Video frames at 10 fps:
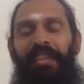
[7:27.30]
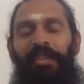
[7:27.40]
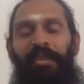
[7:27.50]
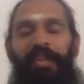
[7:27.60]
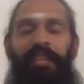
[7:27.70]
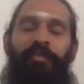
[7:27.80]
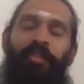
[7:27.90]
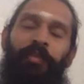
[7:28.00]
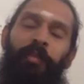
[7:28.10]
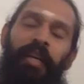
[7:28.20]
You start to
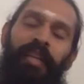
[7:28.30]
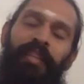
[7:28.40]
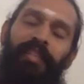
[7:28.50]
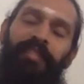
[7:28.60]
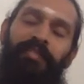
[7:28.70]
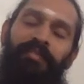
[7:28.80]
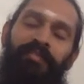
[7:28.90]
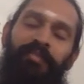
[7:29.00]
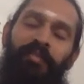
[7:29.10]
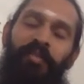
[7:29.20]
smile,
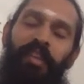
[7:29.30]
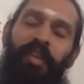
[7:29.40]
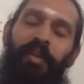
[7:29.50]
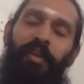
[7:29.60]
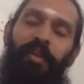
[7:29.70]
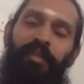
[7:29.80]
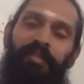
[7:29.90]
feeling good